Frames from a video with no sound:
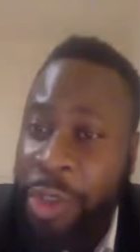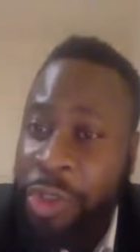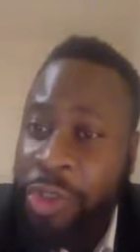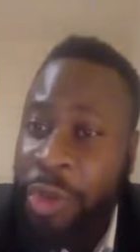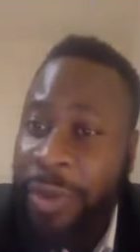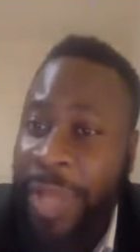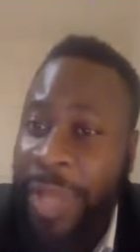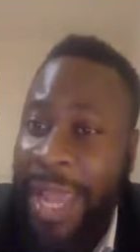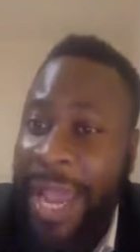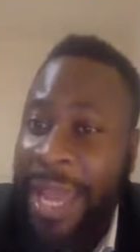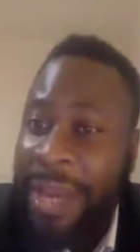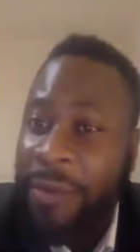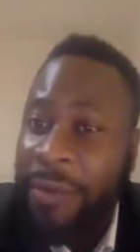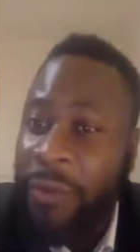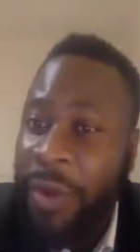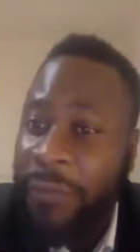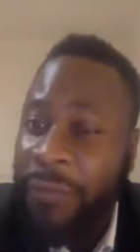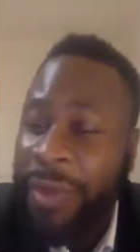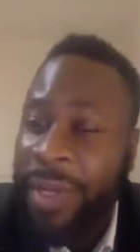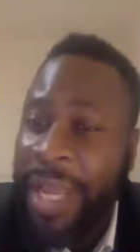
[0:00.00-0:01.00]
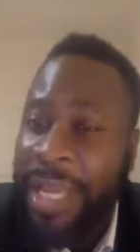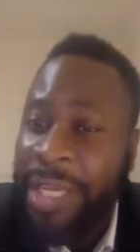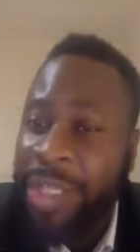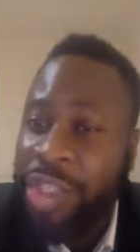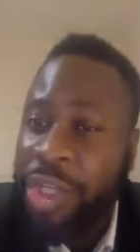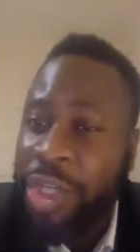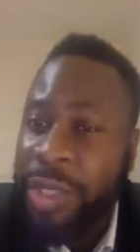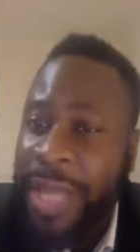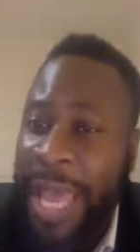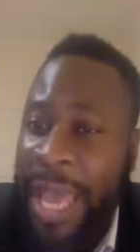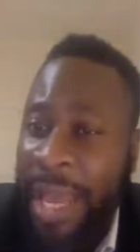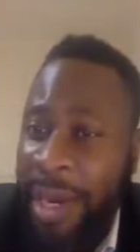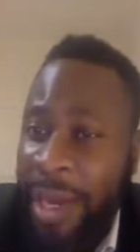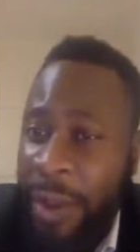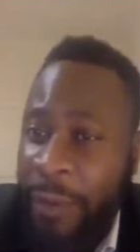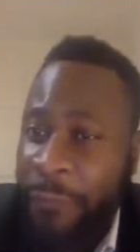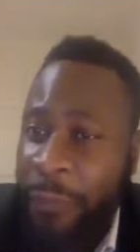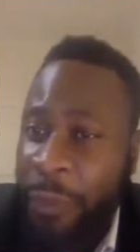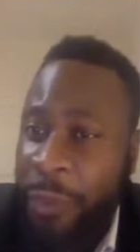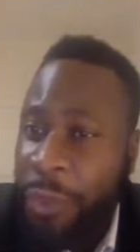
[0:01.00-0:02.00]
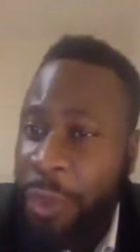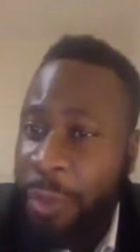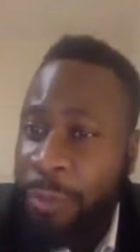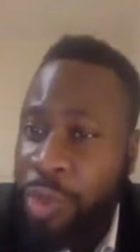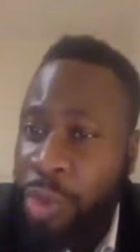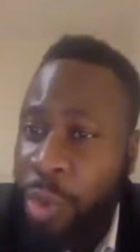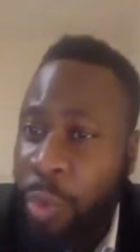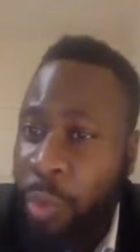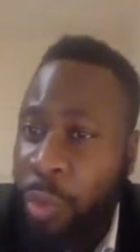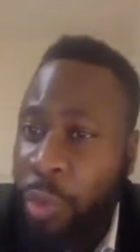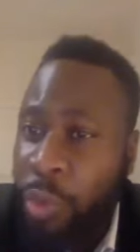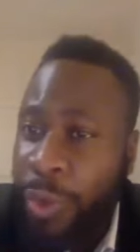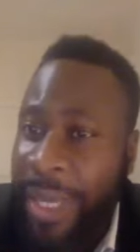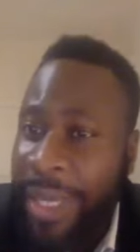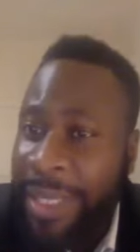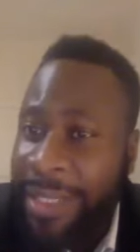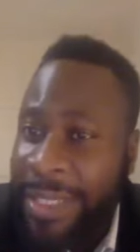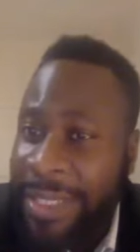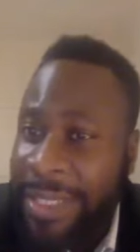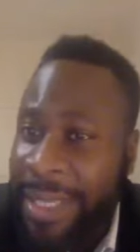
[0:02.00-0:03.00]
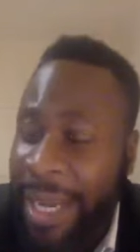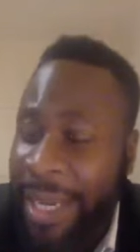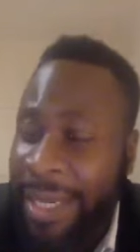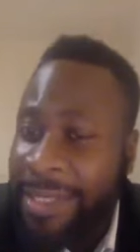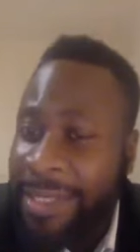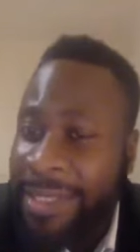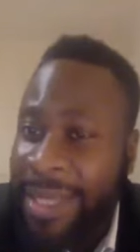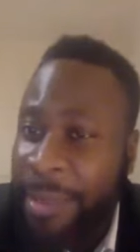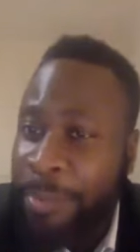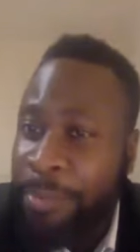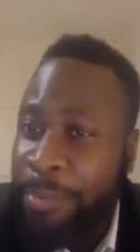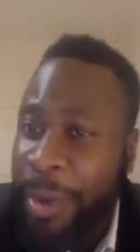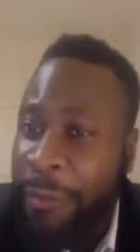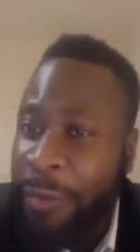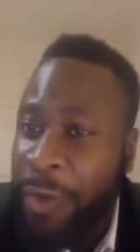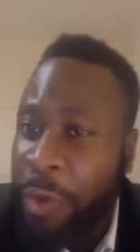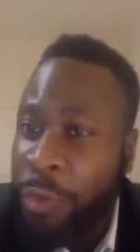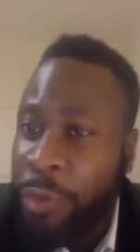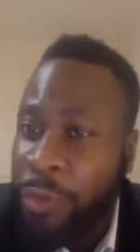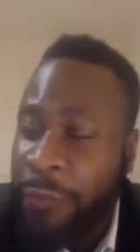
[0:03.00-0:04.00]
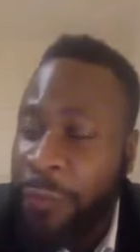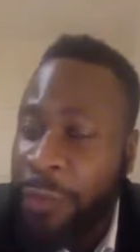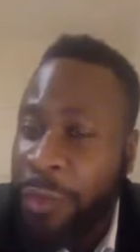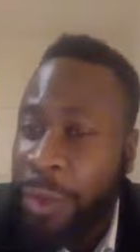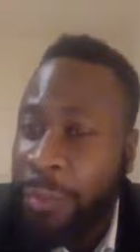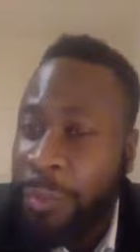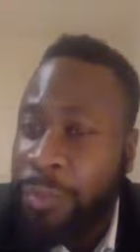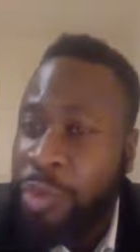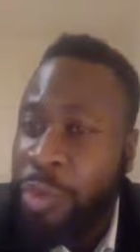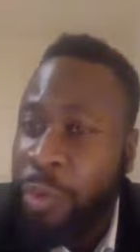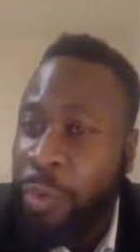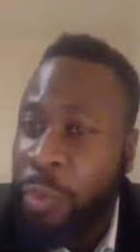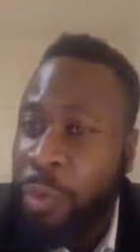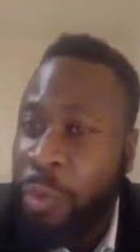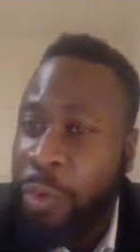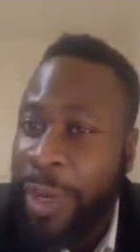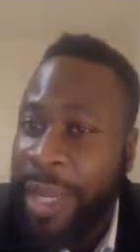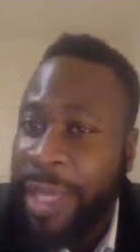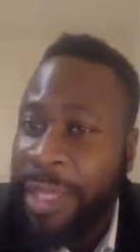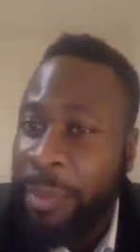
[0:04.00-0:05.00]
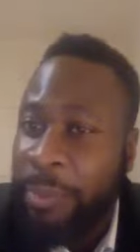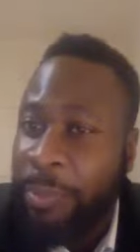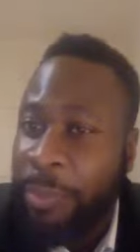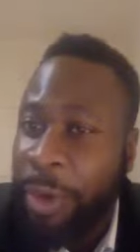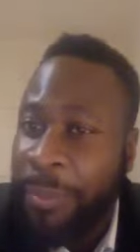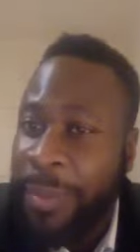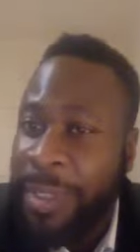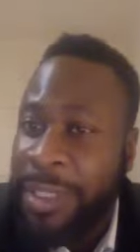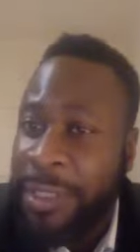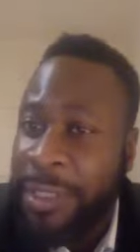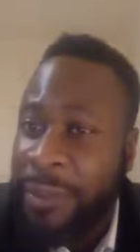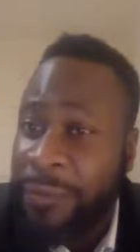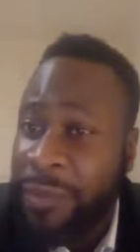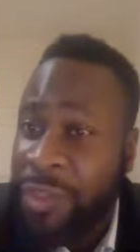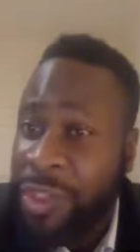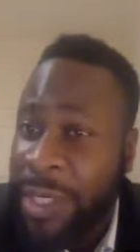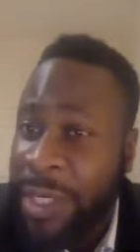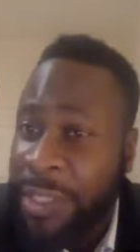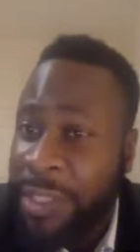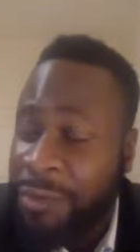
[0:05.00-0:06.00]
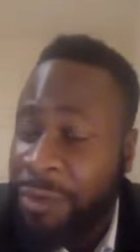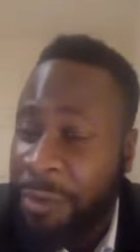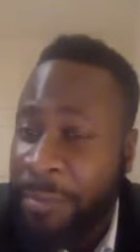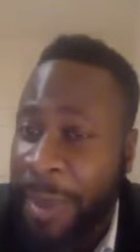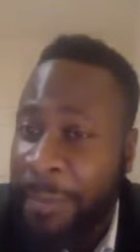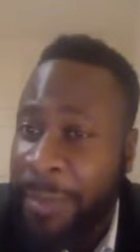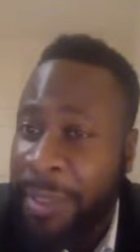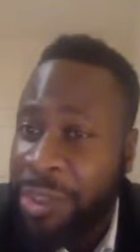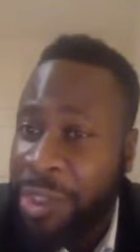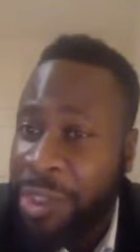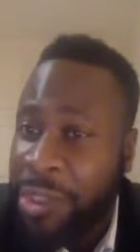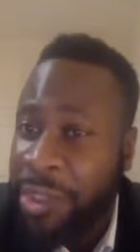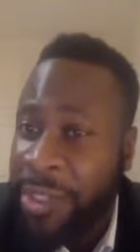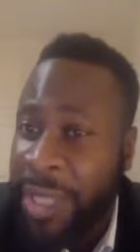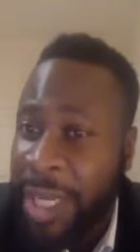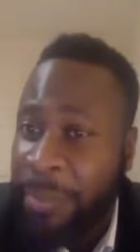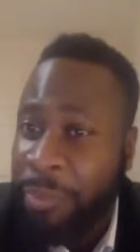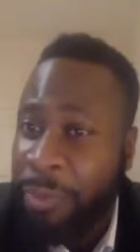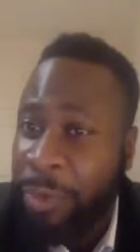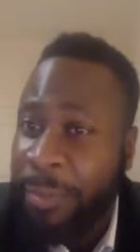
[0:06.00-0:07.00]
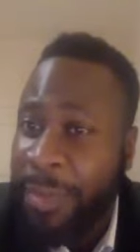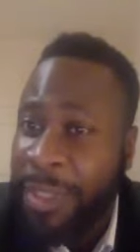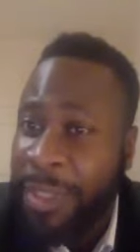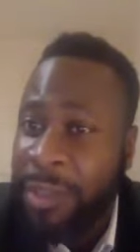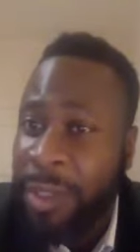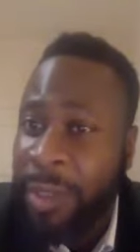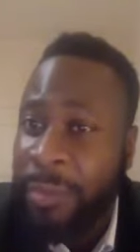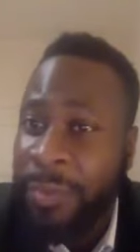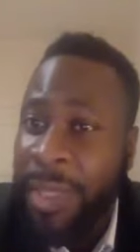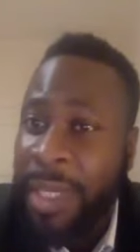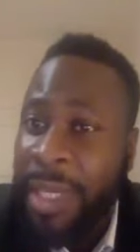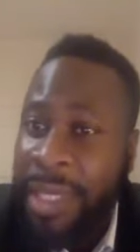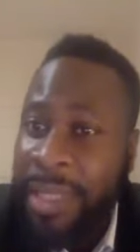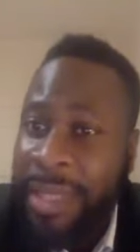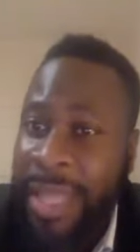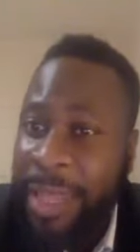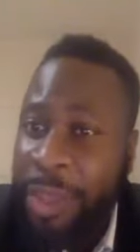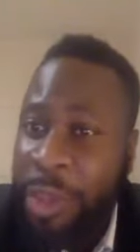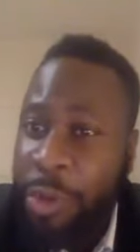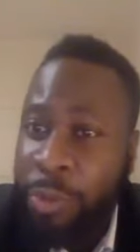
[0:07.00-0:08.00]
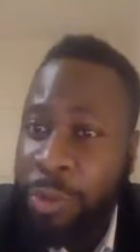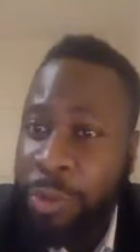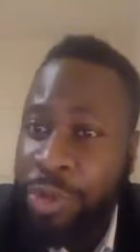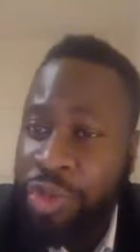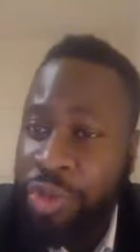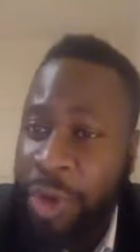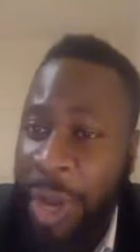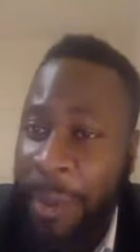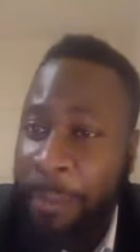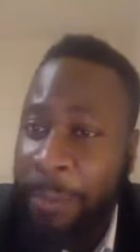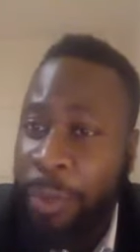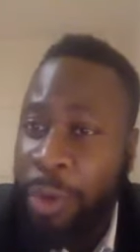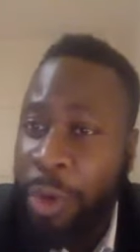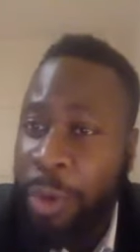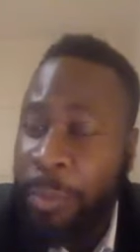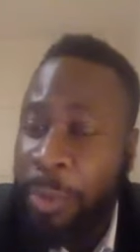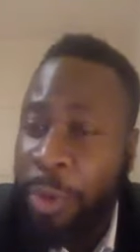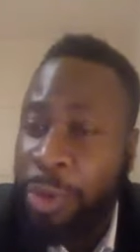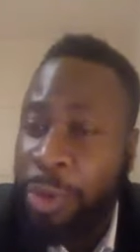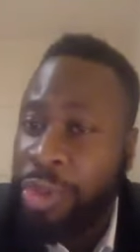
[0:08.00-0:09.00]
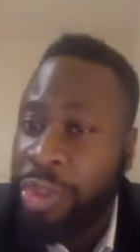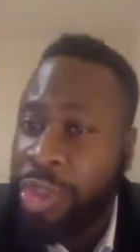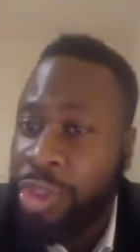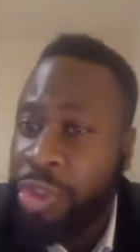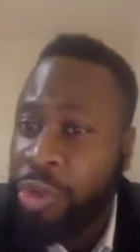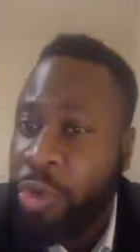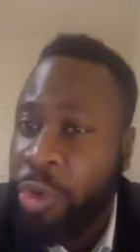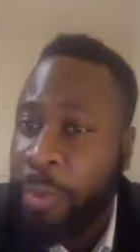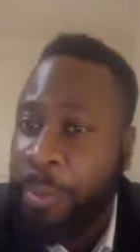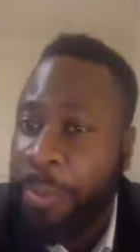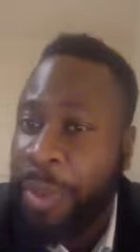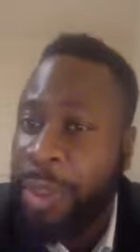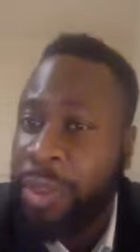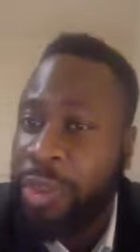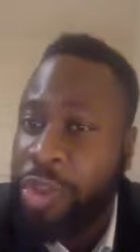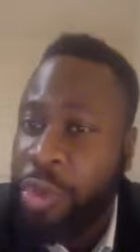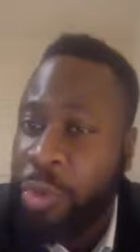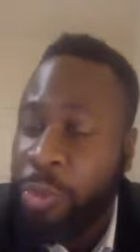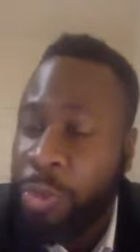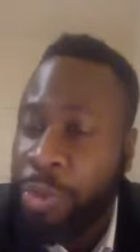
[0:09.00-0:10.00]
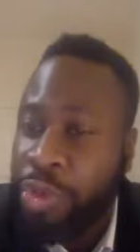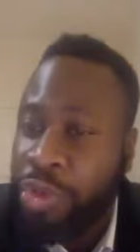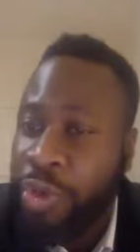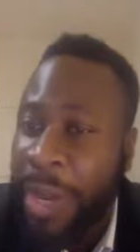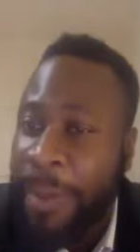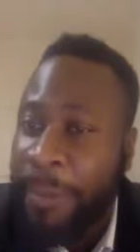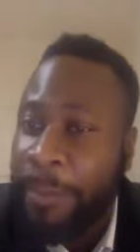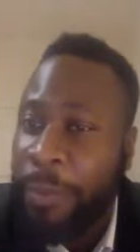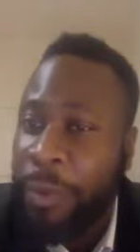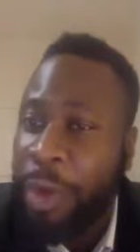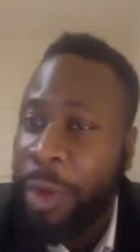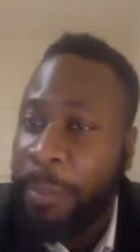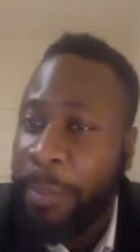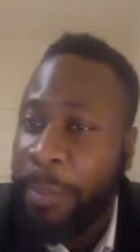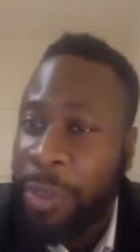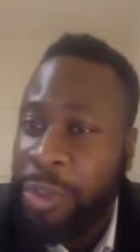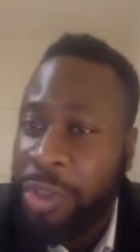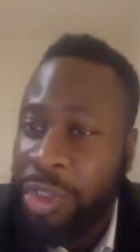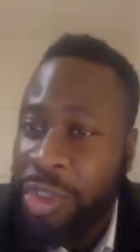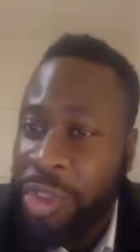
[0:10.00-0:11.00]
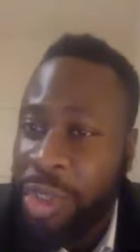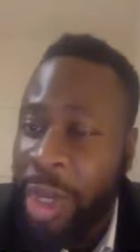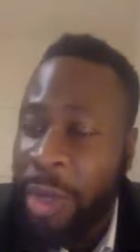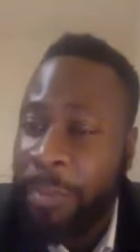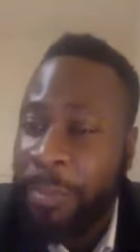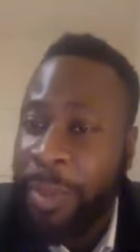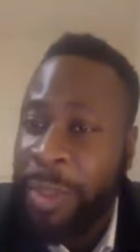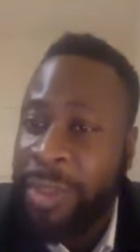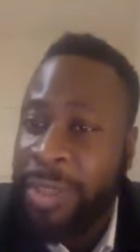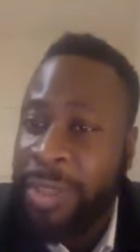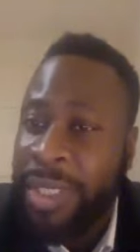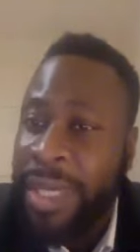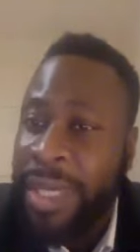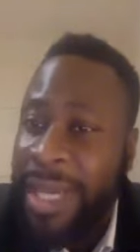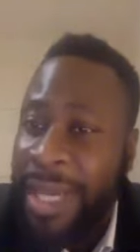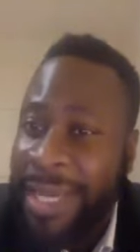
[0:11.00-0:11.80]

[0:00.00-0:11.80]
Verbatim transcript: So they had a revelation that for them to walk in signs and miracles, for them to walk in the promises of Jesus. Remember, Jesus had promised them that you will trample upon scorpions, you will trample upon serpents.